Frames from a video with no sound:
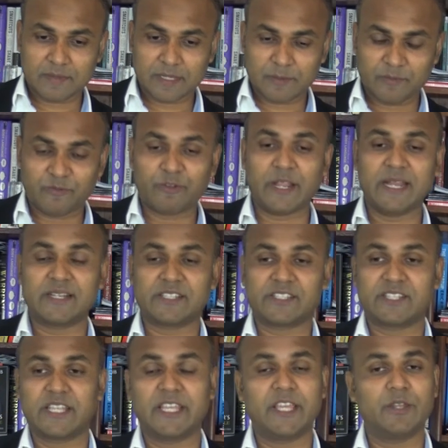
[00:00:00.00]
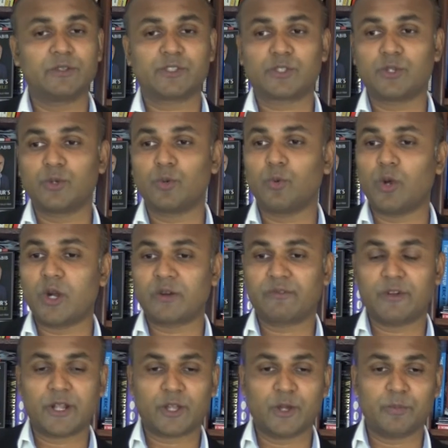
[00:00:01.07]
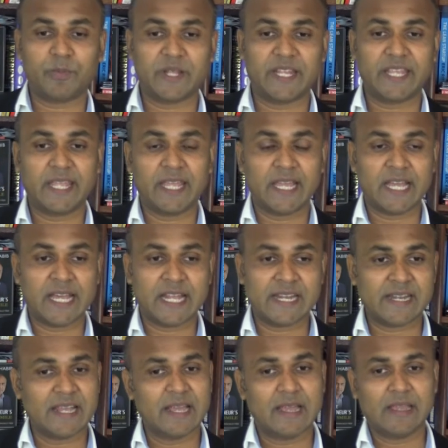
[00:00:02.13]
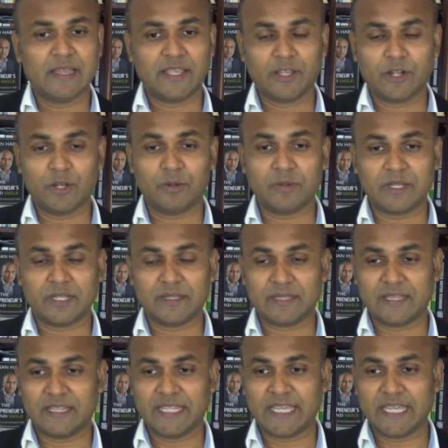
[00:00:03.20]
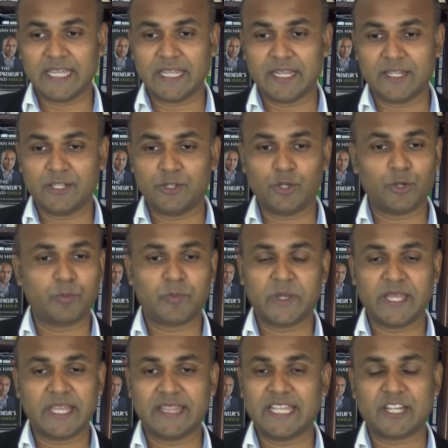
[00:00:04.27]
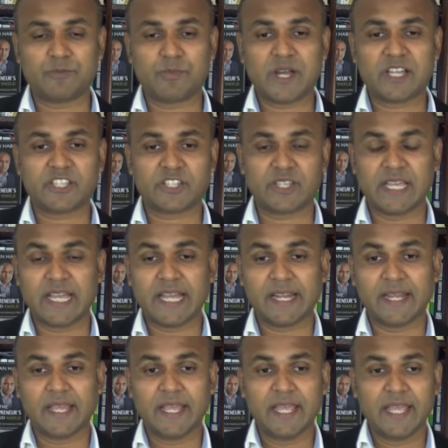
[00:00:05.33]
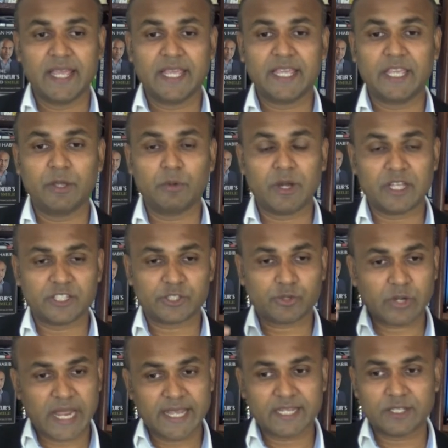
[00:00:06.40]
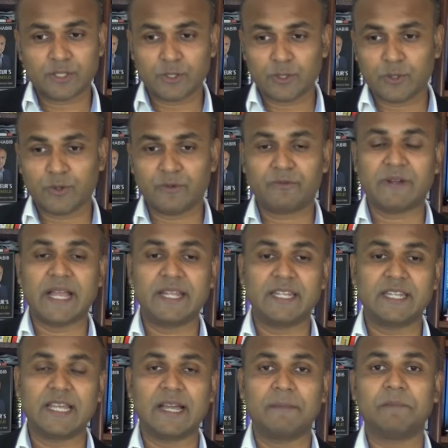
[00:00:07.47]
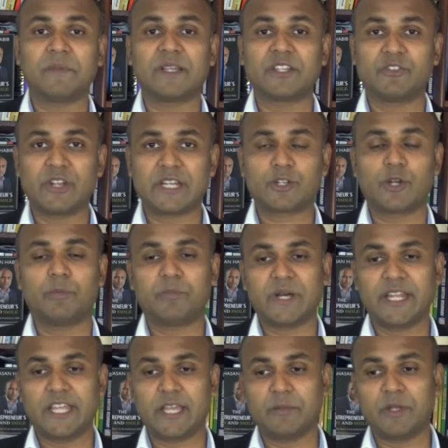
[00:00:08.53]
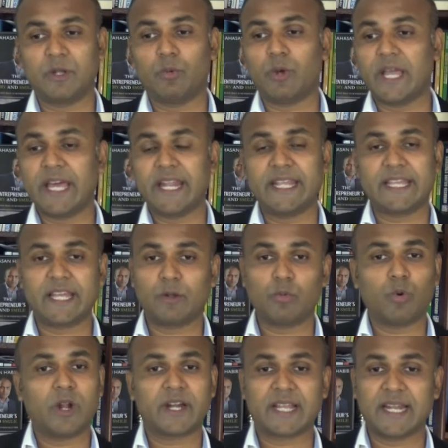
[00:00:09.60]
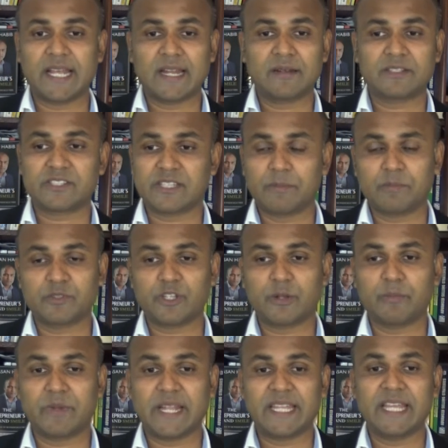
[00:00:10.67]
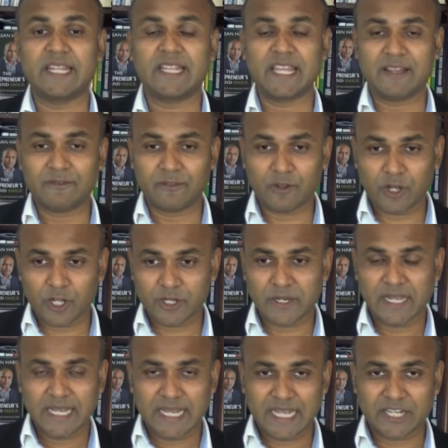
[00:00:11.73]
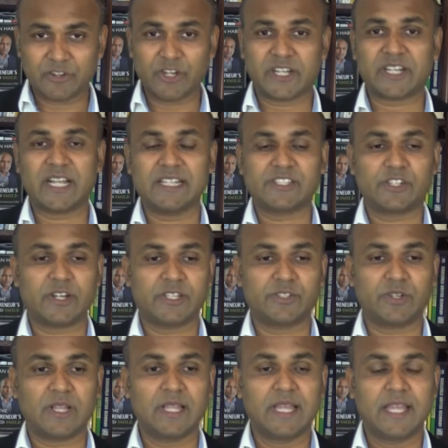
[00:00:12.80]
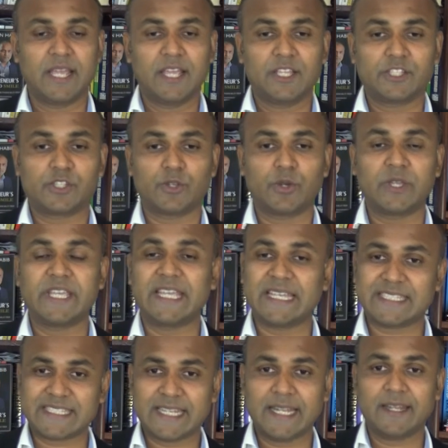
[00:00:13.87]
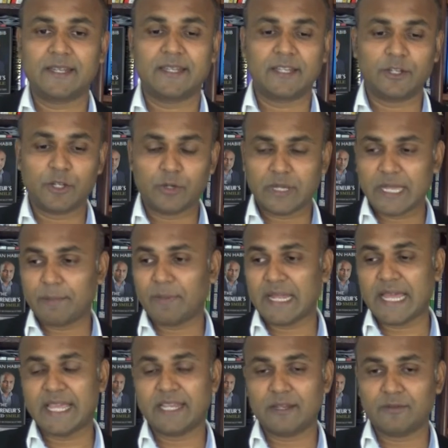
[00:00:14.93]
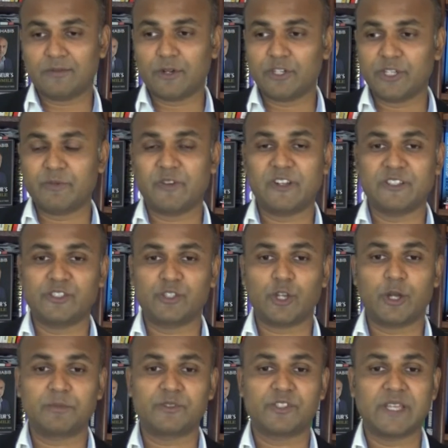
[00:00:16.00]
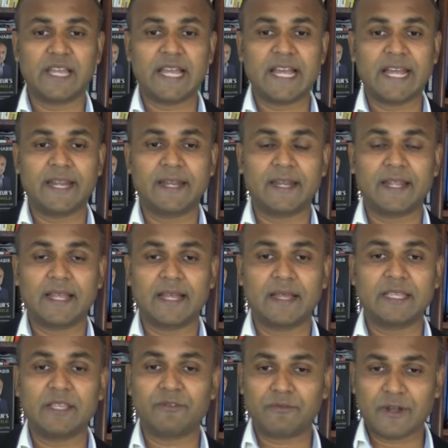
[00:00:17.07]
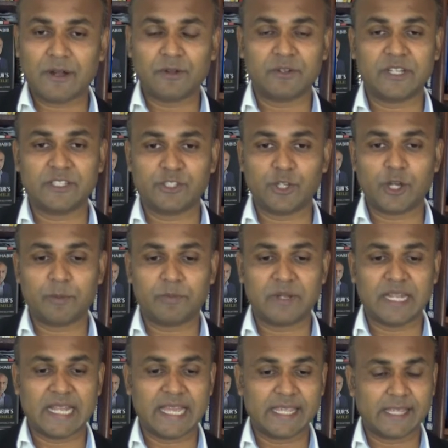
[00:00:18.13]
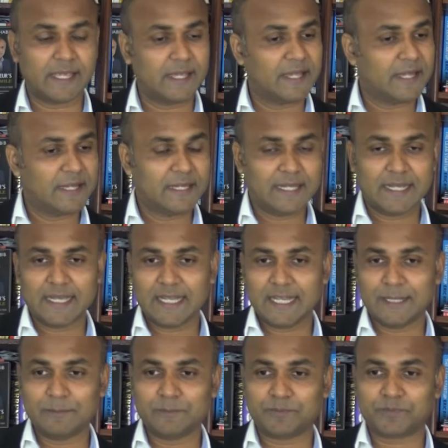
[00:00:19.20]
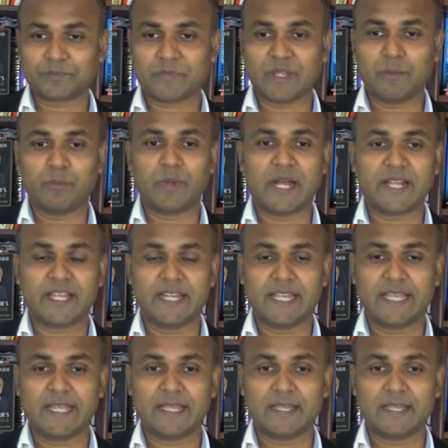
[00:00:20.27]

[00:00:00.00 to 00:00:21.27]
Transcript: friends, he used to work for a company, and they don't pay that much, and he was trying to find a great company where he can work and earn some sort of money, and they have got a great culture as well. So he started applying for different jobs, and he found a job like marketing